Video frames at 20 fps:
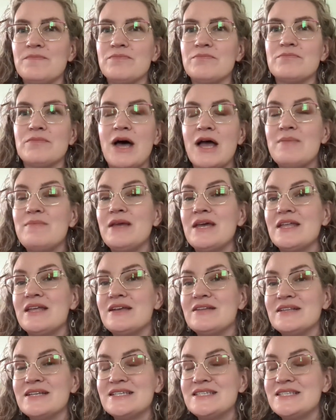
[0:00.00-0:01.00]
my
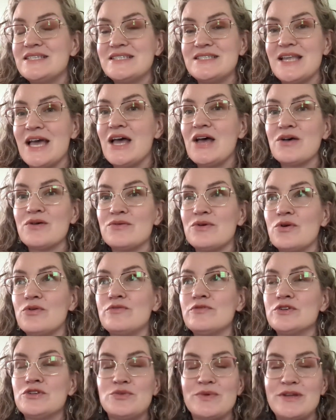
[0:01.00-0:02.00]
mailing list is now
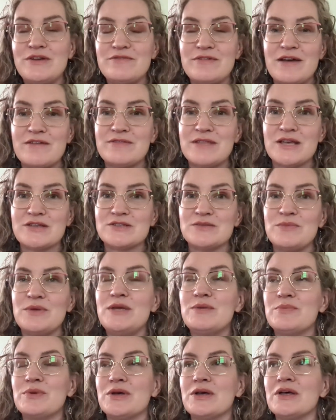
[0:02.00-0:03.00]
over 25,000
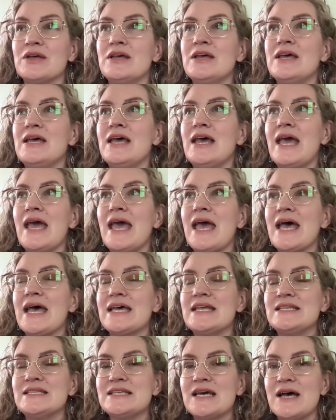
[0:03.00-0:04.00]
people.
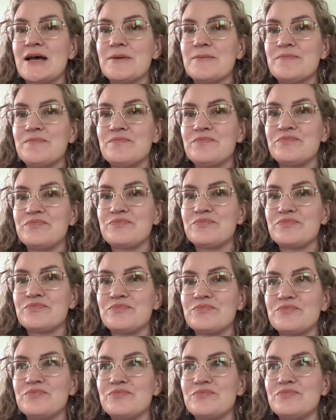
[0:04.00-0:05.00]
And um,
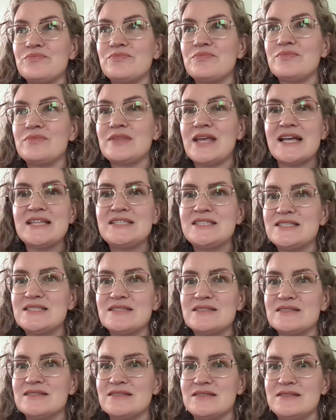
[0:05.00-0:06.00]

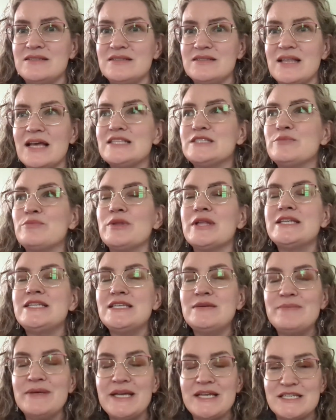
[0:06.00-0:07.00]
that's that's
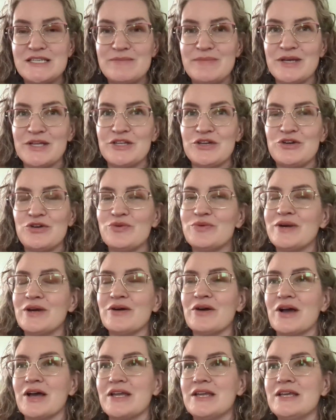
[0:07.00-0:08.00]
plenty big to build a
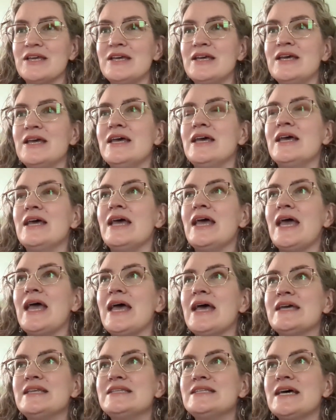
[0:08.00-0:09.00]
career on.
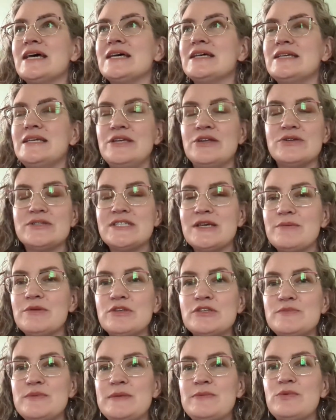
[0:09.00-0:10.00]
And, uh, you know, some of
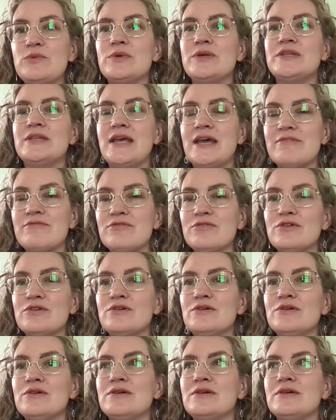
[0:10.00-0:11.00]
those people will
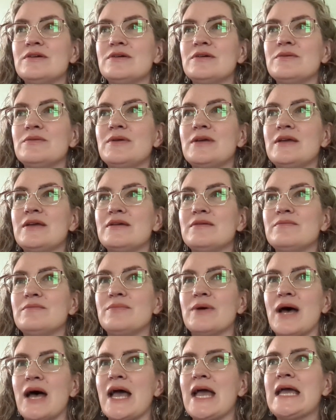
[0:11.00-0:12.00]
never
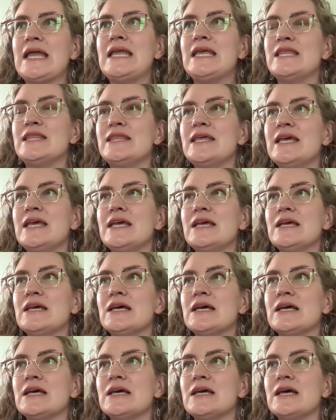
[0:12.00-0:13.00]
buy anything.
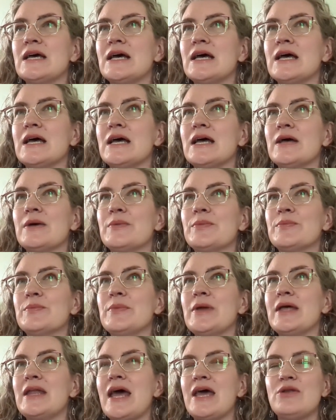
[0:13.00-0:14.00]
Um,
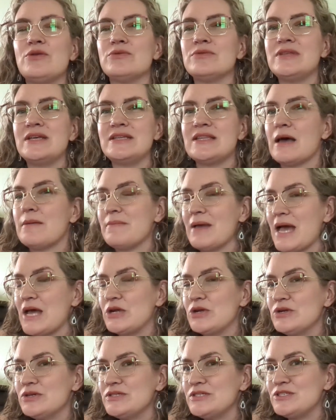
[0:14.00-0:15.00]
and I don't think that
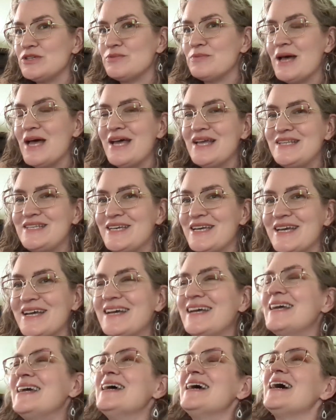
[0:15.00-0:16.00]
matters so much.
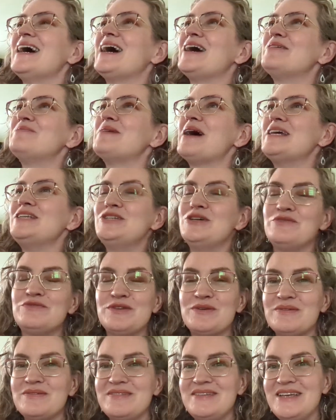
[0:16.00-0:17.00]
um, I do have
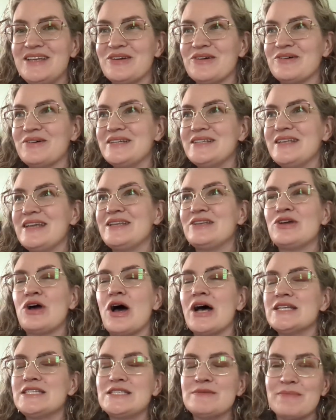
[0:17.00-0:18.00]
to, you know, it, it,
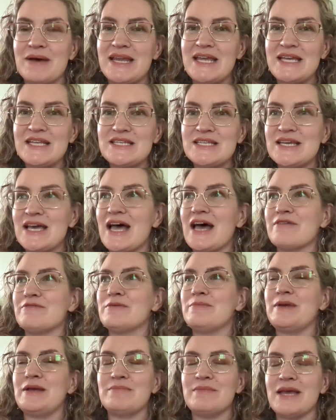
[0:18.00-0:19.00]
costs money to have
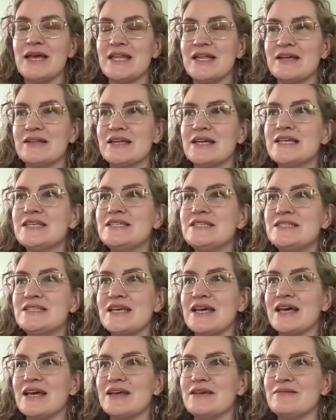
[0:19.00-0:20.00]
a big mailing list.
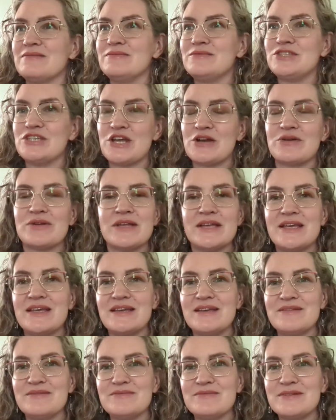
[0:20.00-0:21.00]
Uh,
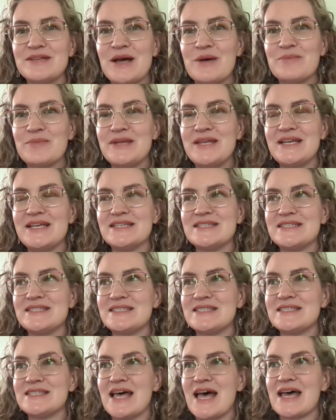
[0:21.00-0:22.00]
generally, companies
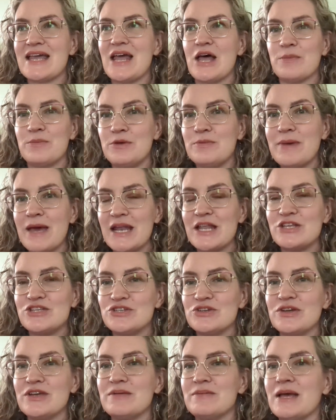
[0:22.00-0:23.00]
that help you manage
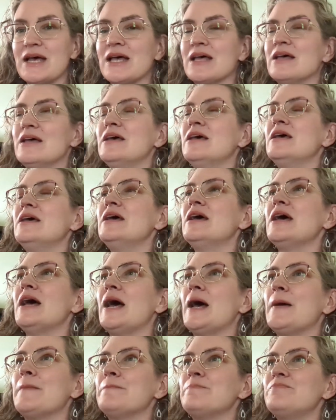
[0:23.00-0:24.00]
your email,
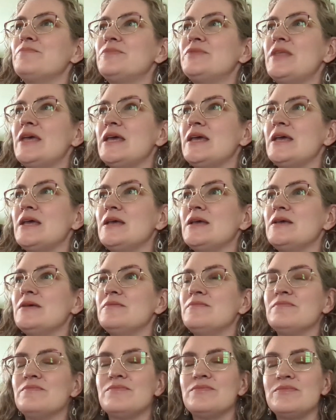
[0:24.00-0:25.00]
um, they
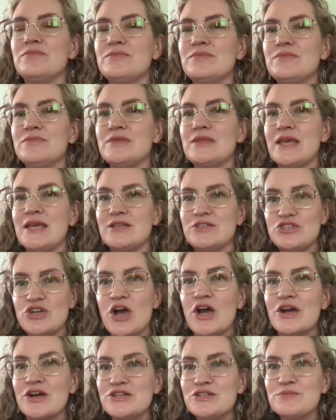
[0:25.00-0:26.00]
they
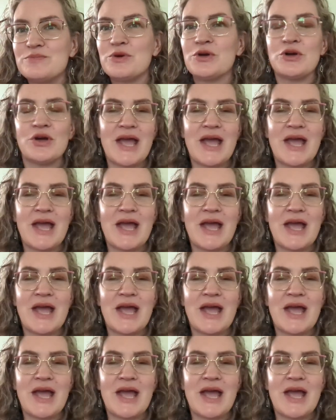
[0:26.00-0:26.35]
charge per